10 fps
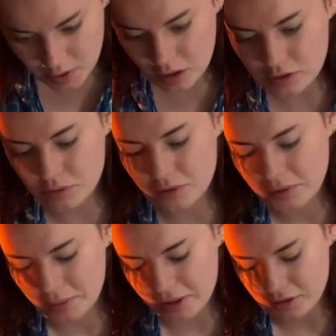Some of my
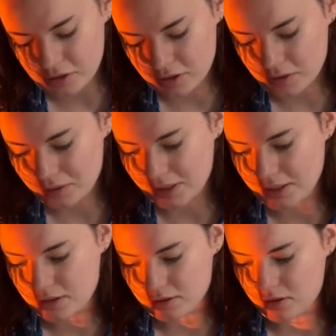markers also
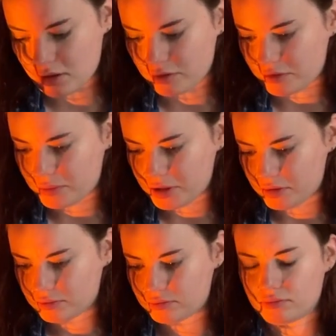leaked all over me.
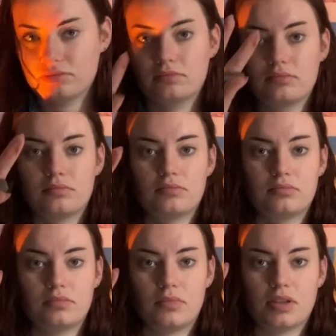
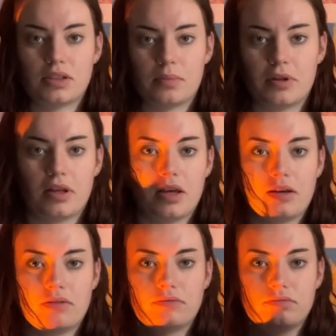Example A.
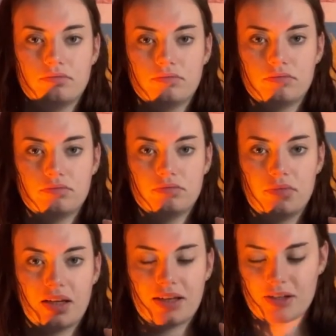
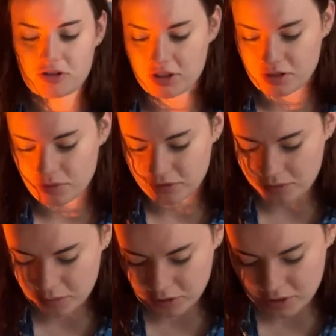Like literally some of
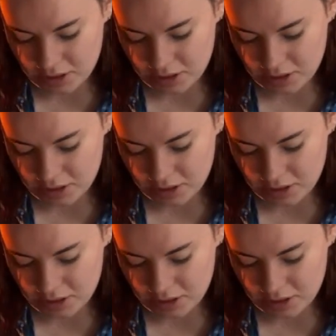them are just